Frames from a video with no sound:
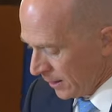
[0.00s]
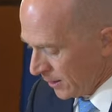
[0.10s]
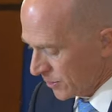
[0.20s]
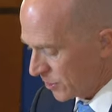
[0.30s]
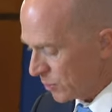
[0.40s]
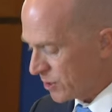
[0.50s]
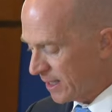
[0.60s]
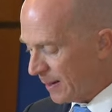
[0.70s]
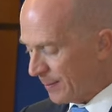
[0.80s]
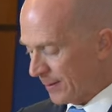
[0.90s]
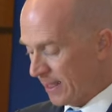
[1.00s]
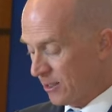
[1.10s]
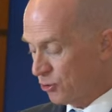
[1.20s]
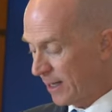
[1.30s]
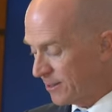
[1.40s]
So simply,
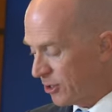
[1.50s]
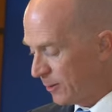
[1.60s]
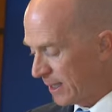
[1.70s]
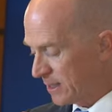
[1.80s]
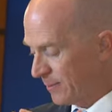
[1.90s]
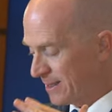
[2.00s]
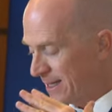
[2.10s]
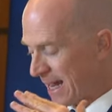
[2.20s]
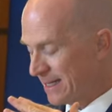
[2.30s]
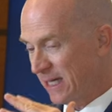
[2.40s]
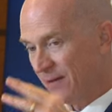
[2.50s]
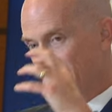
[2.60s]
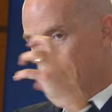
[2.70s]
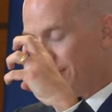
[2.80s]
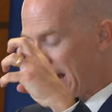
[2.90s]
transhumanism is the idea of
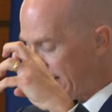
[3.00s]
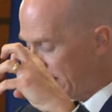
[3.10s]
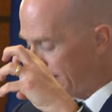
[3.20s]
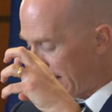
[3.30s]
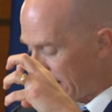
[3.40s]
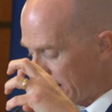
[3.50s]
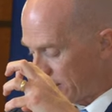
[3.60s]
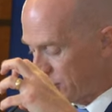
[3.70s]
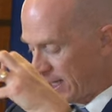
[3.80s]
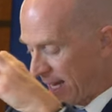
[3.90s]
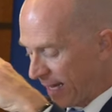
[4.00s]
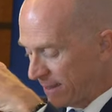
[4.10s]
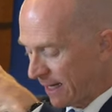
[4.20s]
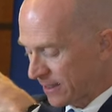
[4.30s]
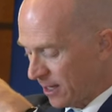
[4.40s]
combining biology and
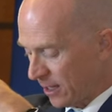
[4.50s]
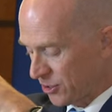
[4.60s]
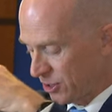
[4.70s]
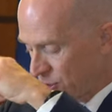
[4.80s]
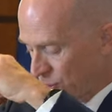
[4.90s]
technology to